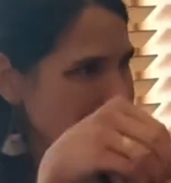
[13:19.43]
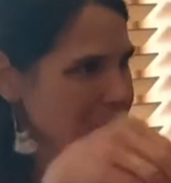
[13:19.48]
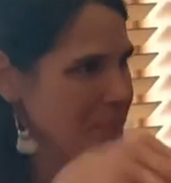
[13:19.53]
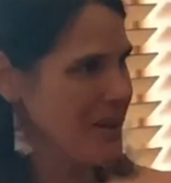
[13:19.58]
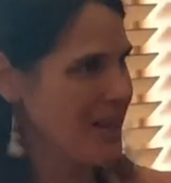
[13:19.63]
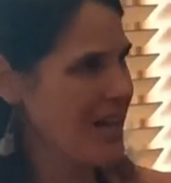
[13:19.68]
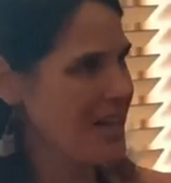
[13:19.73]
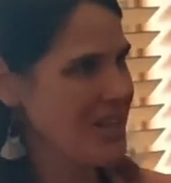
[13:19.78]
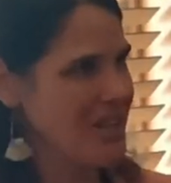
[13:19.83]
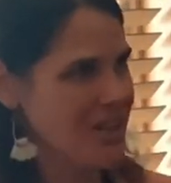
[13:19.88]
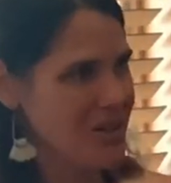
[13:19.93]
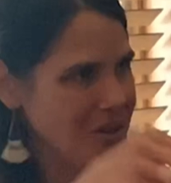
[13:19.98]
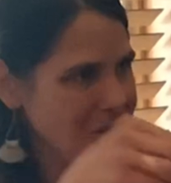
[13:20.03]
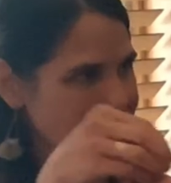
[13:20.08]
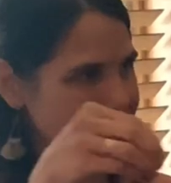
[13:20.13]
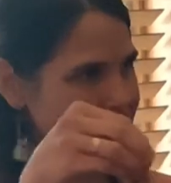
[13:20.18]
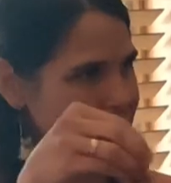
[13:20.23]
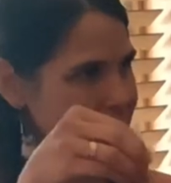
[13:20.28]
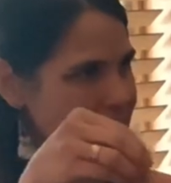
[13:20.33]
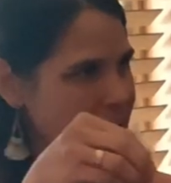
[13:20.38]
pluck
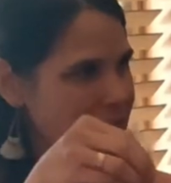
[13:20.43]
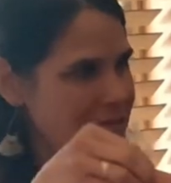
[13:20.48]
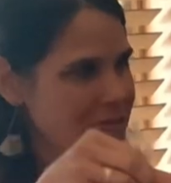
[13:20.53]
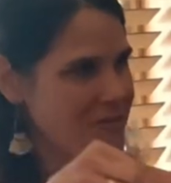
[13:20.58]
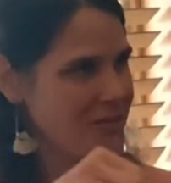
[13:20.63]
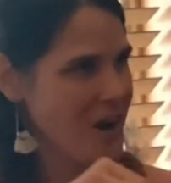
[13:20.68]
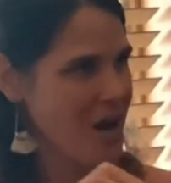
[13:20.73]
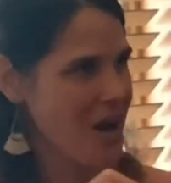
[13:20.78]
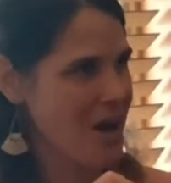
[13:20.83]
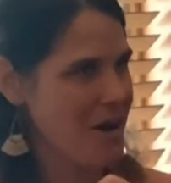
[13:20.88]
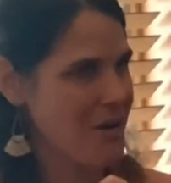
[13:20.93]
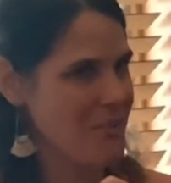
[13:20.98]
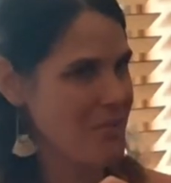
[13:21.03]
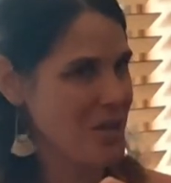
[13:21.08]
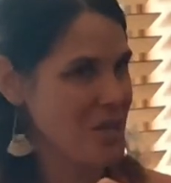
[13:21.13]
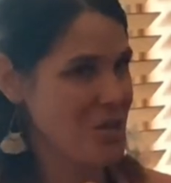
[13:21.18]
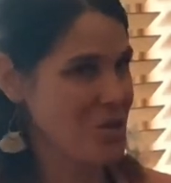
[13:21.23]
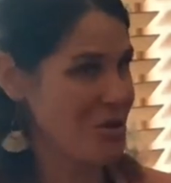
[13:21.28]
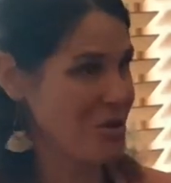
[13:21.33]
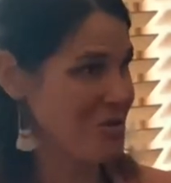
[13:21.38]
you from
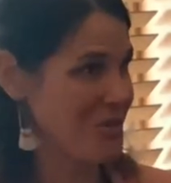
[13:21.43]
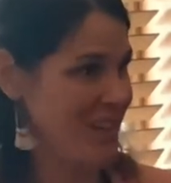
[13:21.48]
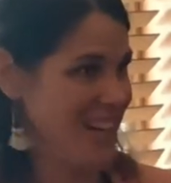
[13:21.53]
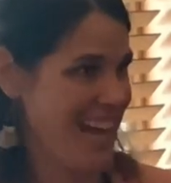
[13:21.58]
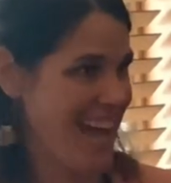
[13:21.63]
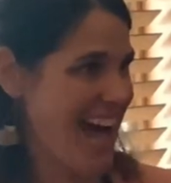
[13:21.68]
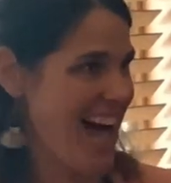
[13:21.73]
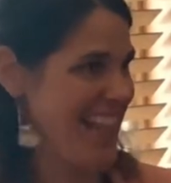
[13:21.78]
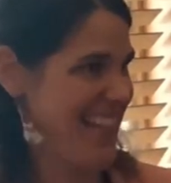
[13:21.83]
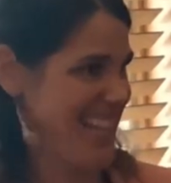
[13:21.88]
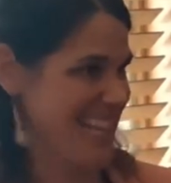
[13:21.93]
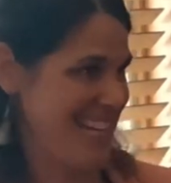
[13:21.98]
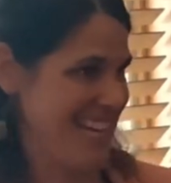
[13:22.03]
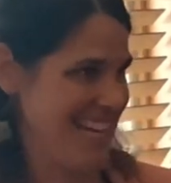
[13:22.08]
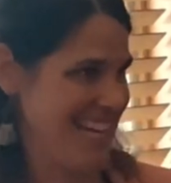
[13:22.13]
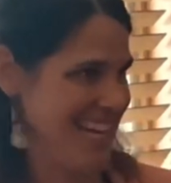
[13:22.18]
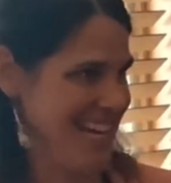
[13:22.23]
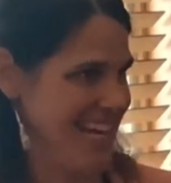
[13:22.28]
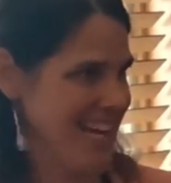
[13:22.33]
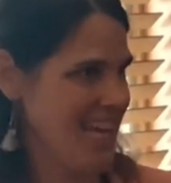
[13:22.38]
your
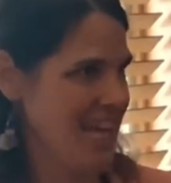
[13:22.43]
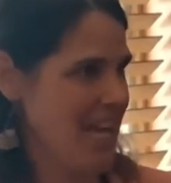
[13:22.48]
reality.